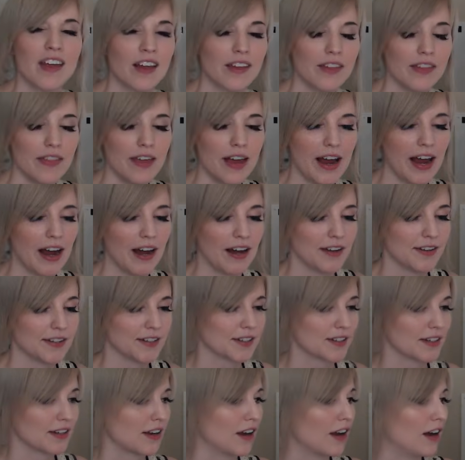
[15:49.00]
that
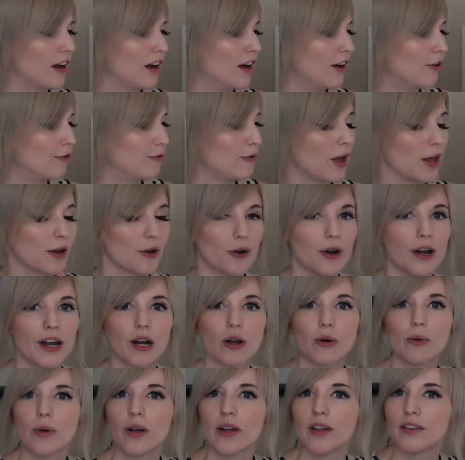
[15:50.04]

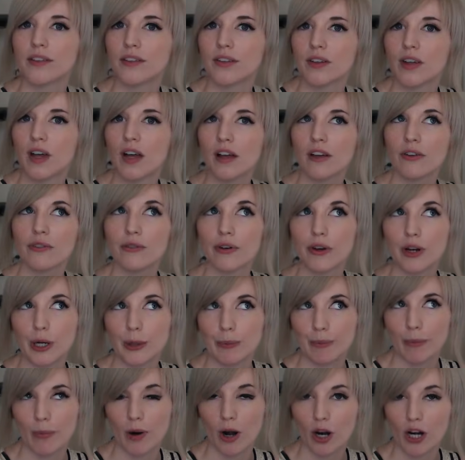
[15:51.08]
rhetoric was very
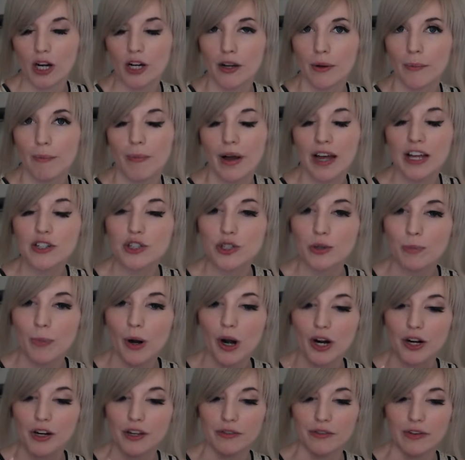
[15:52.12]
much
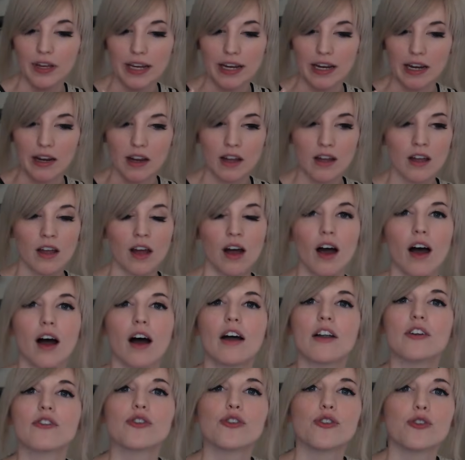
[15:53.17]
part of a
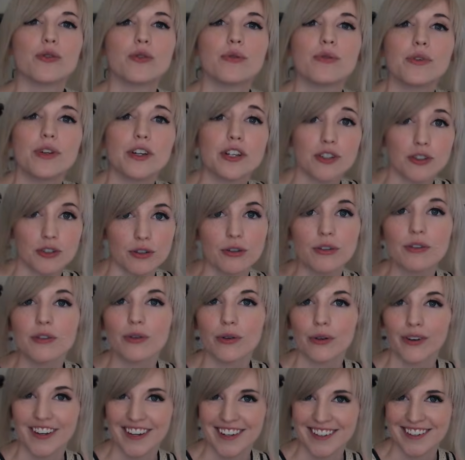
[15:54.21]
judicial
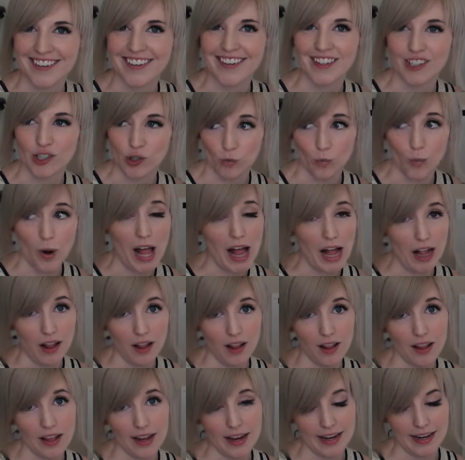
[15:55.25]
tradition as
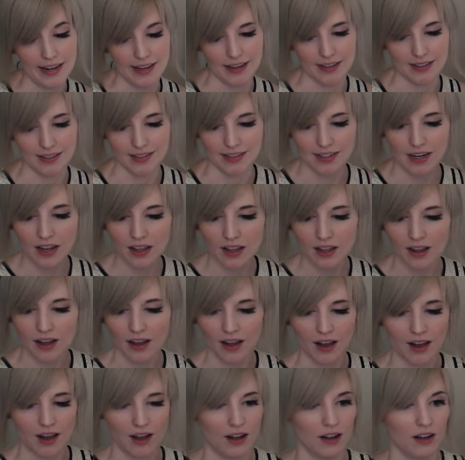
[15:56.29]
well, and
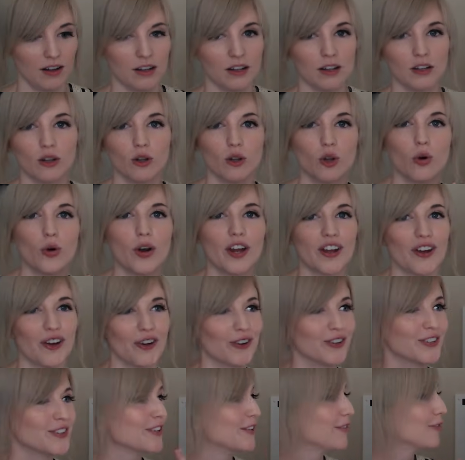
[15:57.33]

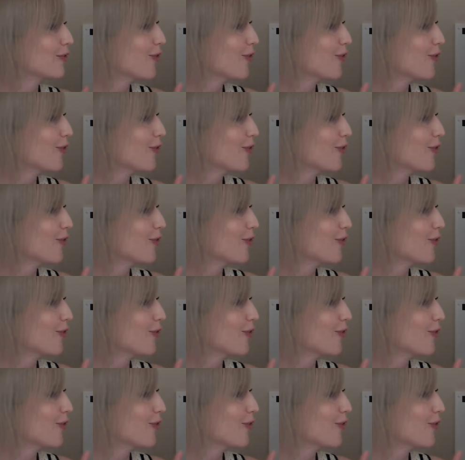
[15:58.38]
lawyers, of